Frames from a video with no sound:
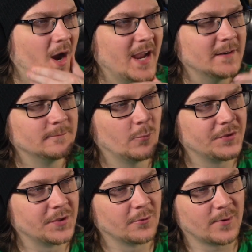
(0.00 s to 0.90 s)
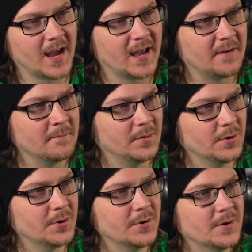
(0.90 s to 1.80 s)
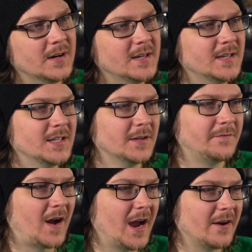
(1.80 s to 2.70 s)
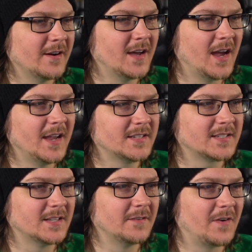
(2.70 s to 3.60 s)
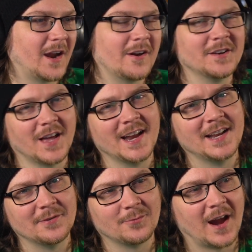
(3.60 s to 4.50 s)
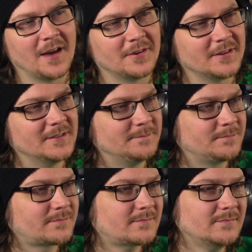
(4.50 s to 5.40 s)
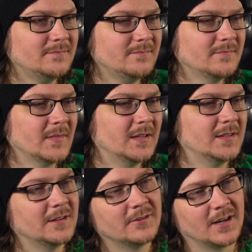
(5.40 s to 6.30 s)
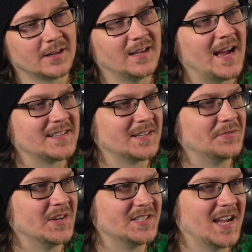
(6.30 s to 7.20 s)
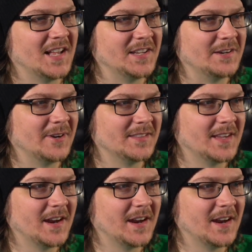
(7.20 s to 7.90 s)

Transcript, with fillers: white with the red and blue, the fire and ice, the fire and lightning, rather. A classic fatality right